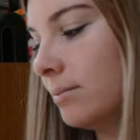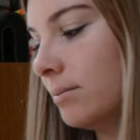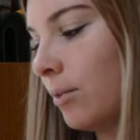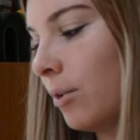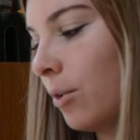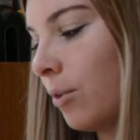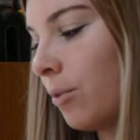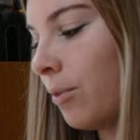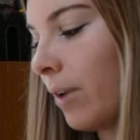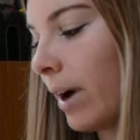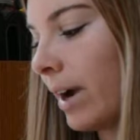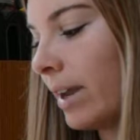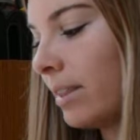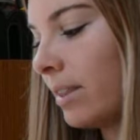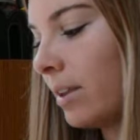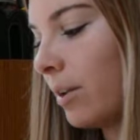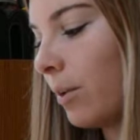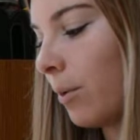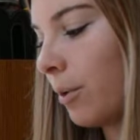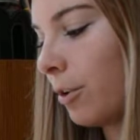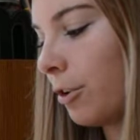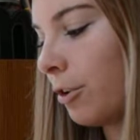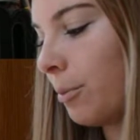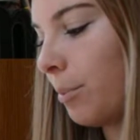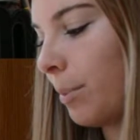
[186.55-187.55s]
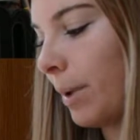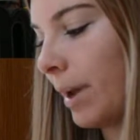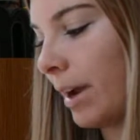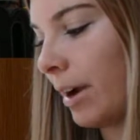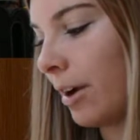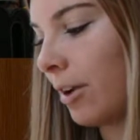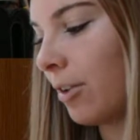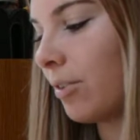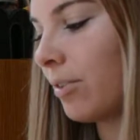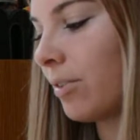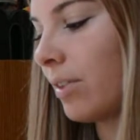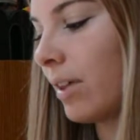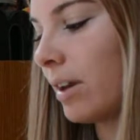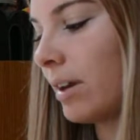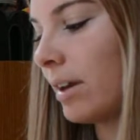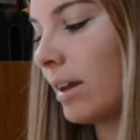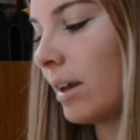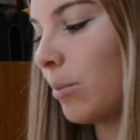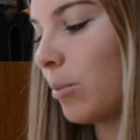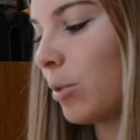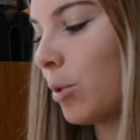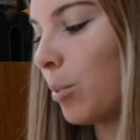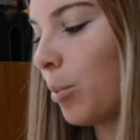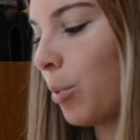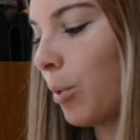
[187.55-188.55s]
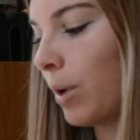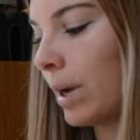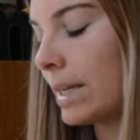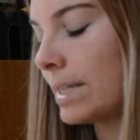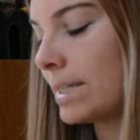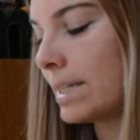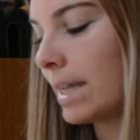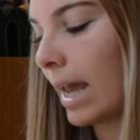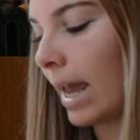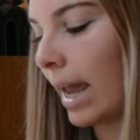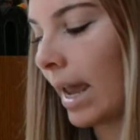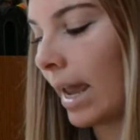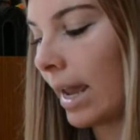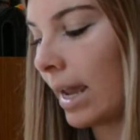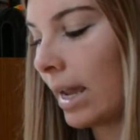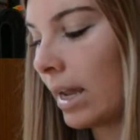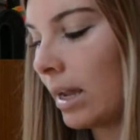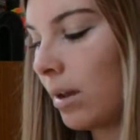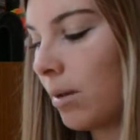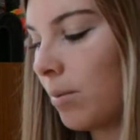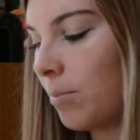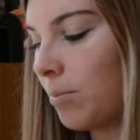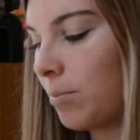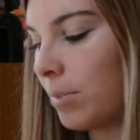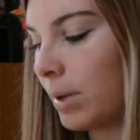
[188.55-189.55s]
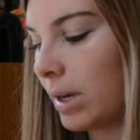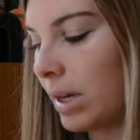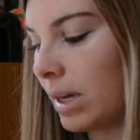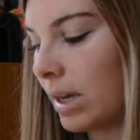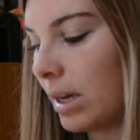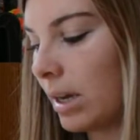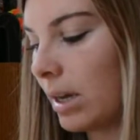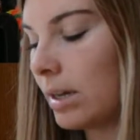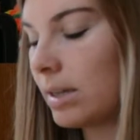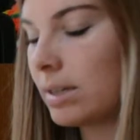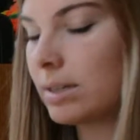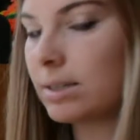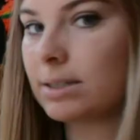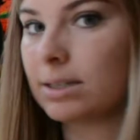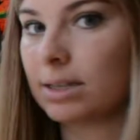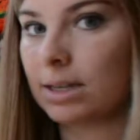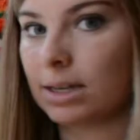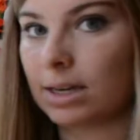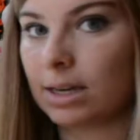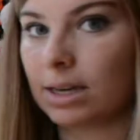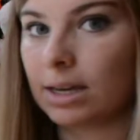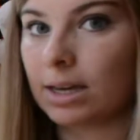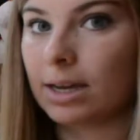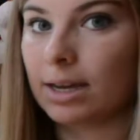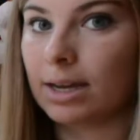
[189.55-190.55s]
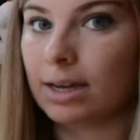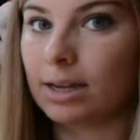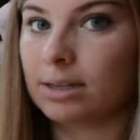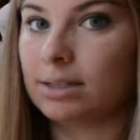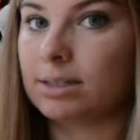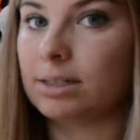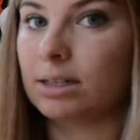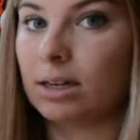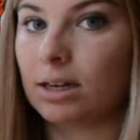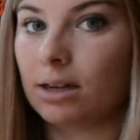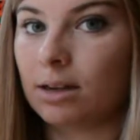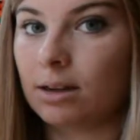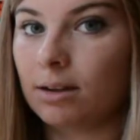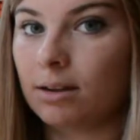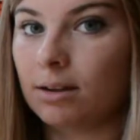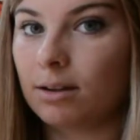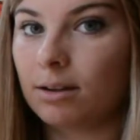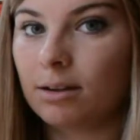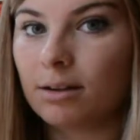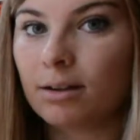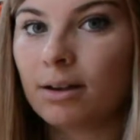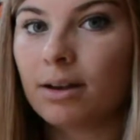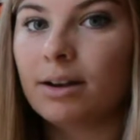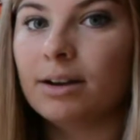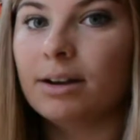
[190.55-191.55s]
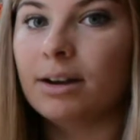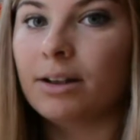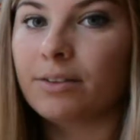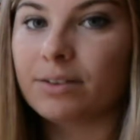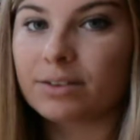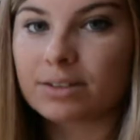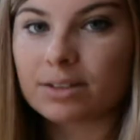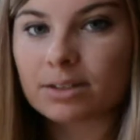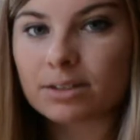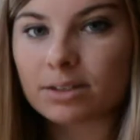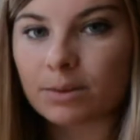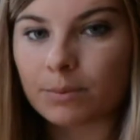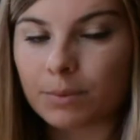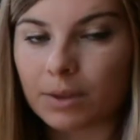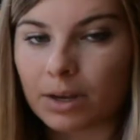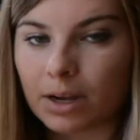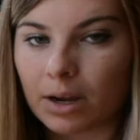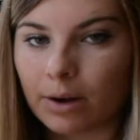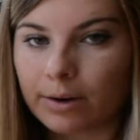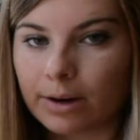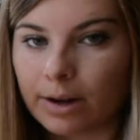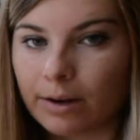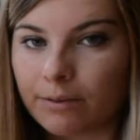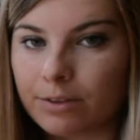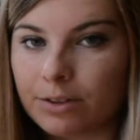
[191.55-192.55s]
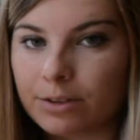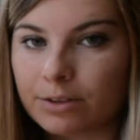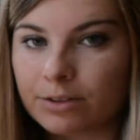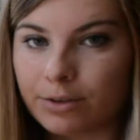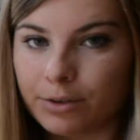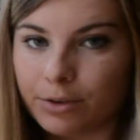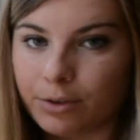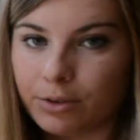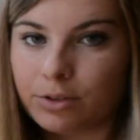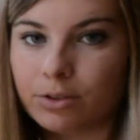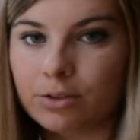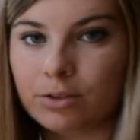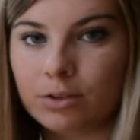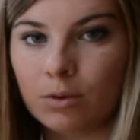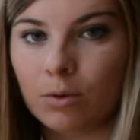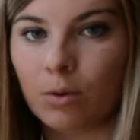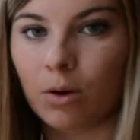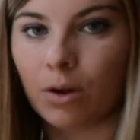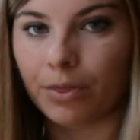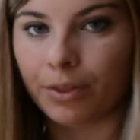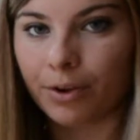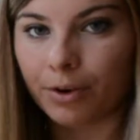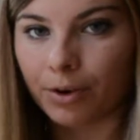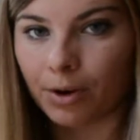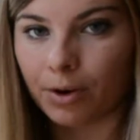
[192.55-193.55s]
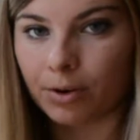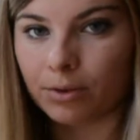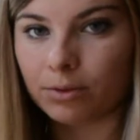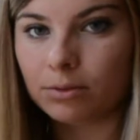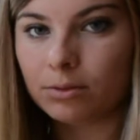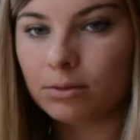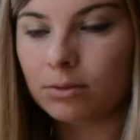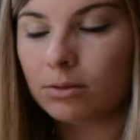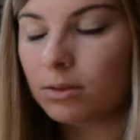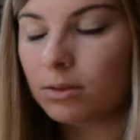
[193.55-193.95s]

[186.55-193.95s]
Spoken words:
Write the ordered pairs that name the points A, B, C, and D. Now this is something I'd have the students do on their own.